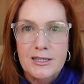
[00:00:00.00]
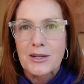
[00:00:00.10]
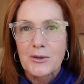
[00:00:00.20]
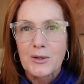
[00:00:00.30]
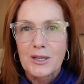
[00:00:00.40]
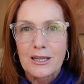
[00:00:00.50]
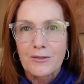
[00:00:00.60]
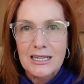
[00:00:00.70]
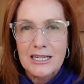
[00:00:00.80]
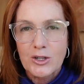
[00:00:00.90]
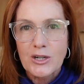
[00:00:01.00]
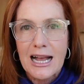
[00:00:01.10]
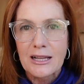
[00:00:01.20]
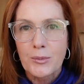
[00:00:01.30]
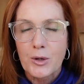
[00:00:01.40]
So if
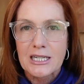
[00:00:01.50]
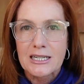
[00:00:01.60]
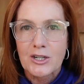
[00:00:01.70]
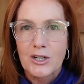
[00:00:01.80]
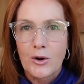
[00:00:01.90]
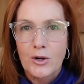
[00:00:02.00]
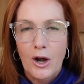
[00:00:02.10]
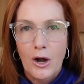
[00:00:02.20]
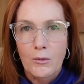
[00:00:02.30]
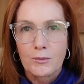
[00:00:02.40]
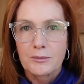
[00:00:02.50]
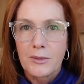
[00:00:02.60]
estradiol and progesterone are